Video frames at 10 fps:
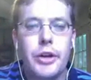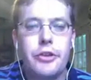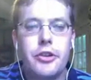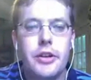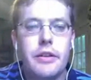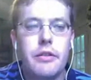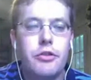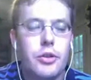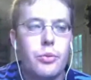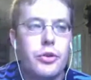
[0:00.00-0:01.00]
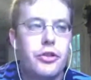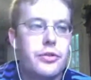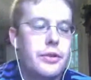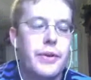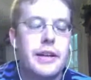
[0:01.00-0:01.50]
which was
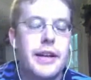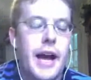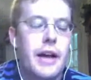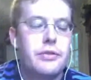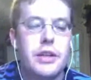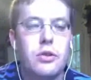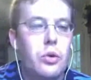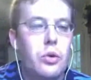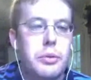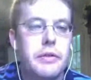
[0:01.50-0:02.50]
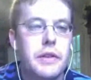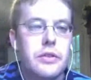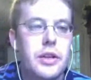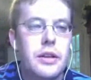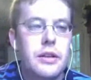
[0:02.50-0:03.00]
just a fantastic lore
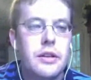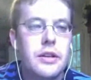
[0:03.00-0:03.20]
previously.